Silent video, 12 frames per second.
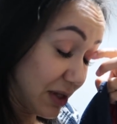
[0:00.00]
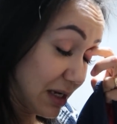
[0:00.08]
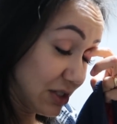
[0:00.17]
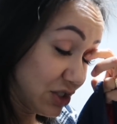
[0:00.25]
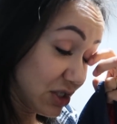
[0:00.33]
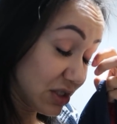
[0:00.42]

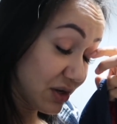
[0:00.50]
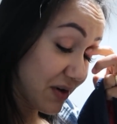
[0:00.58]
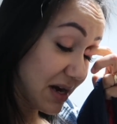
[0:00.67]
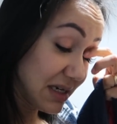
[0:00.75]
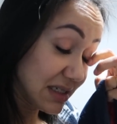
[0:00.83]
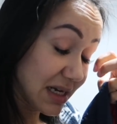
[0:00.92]
It's just
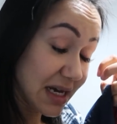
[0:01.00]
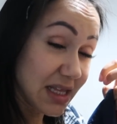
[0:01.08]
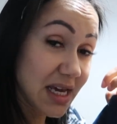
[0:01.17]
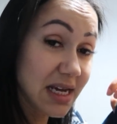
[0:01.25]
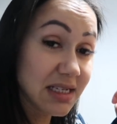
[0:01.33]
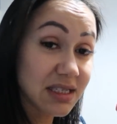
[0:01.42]
crazy. He
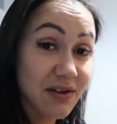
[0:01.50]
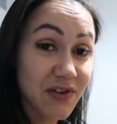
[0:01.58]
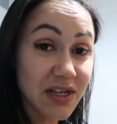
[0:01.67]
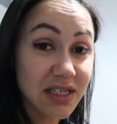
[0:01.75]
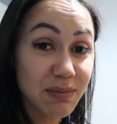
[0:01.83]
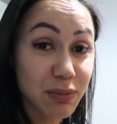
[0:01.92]
thinks
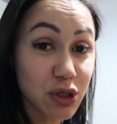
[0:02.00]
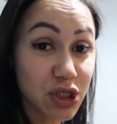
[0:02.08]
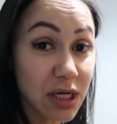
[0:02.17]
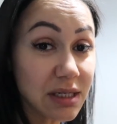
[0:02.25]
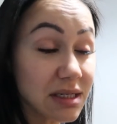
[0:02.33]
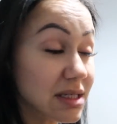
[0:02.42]
if it's
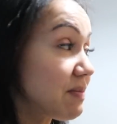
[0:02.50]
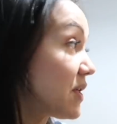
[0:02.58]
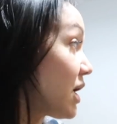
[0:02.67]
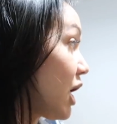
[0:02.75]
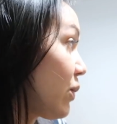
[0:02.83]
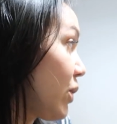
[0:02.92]
pushed under
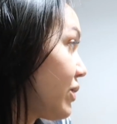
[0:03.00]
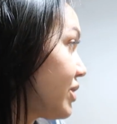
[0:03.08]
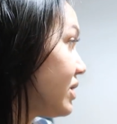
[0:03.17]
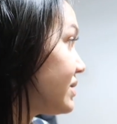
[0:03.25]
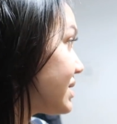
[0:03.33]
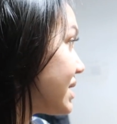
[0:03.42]
something, I won't
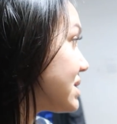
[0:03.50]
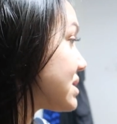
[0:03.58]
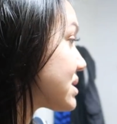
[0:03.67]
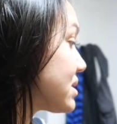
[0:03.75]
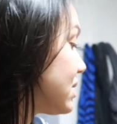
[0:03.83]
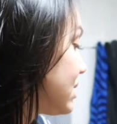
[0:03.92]

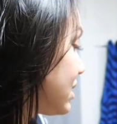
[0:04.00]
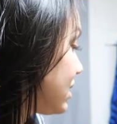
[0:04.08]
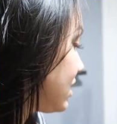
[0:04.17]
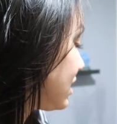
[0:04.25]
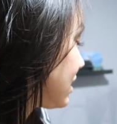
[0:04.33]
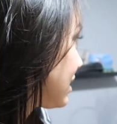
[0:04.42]
notice.
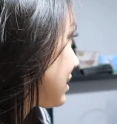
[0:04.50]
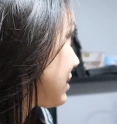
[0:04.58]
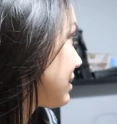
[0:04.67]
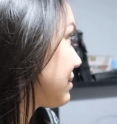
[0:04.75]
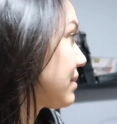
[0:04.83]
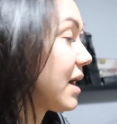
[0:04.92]

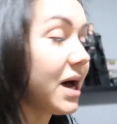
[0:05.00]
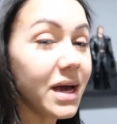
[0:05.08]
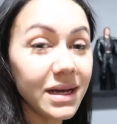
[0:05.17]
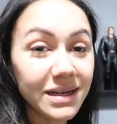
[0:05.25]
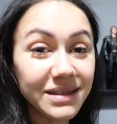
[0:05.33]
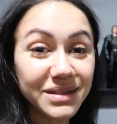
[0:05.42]

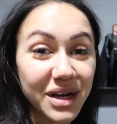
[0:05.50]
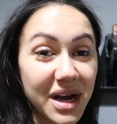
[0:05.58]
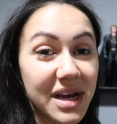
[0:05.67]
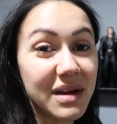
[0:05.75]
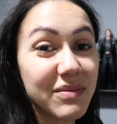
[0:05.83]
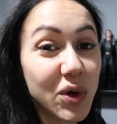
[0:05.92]
I
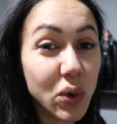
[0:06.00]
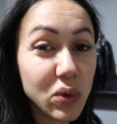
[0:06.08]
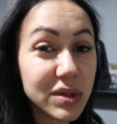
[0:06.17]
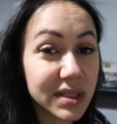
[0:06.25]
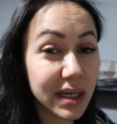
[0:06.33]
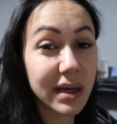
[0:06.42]
am the
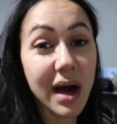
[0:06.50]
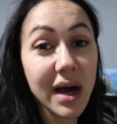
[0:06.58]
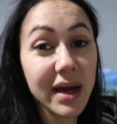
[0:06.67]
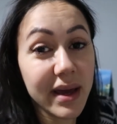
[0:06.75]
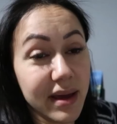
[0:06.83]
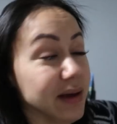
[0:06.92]
all-seeing
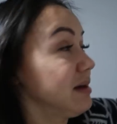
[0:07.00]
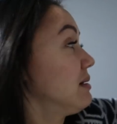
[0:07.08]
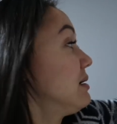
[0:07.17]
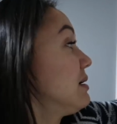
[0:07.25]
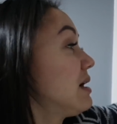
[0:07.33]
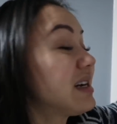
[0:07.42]
eye.
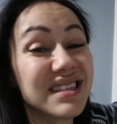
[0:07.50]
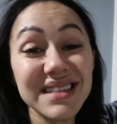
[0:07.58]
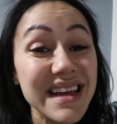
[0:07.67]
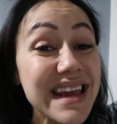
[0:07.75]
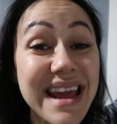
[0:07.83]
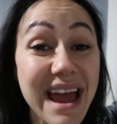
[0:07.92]
I
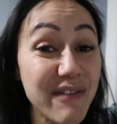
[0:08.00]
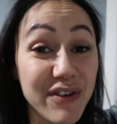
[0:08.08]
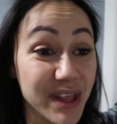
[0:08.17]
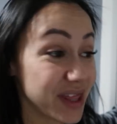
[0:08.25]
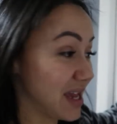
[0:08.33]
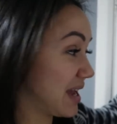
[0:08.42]
see
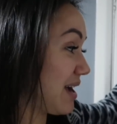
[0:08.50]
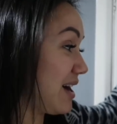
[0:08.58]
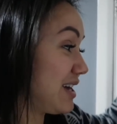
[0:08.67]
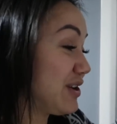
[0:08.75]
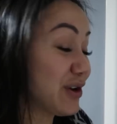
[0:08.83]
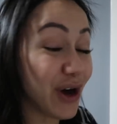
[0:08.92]
everything.
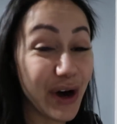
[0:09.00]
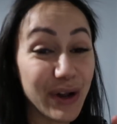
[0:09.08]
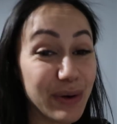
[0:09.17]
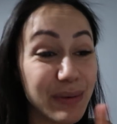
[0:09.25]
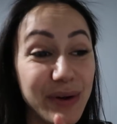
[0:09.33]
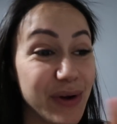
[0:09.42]

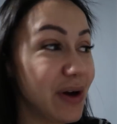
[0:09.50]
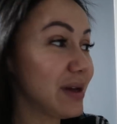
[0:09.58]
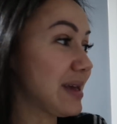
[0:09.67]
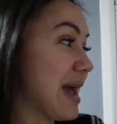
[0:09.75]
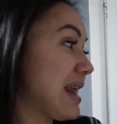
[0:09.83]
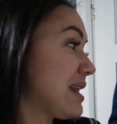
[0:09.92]
You
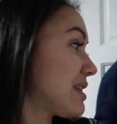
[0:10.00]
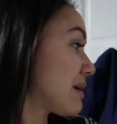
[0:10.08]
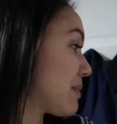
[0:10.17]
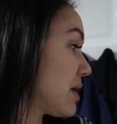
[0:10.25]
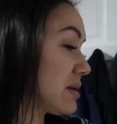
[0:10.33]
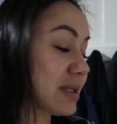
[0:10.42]
can't get
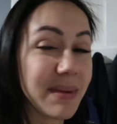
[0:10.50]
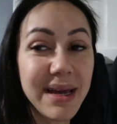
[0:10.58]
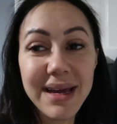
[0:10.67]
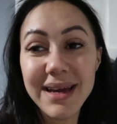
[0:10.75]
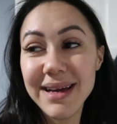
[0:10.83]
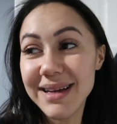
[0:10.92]
anything past
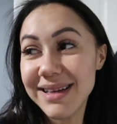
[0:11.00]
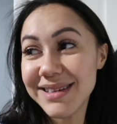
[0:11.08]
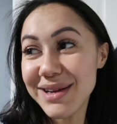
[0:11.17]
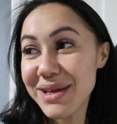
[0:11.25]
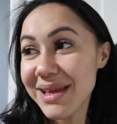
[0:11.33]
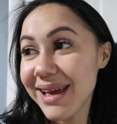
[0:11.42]
me,
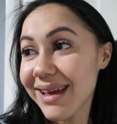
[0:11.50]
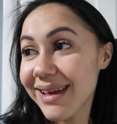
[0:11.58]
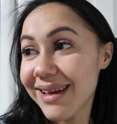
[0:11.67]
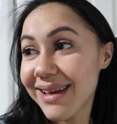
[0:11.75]
don't you think?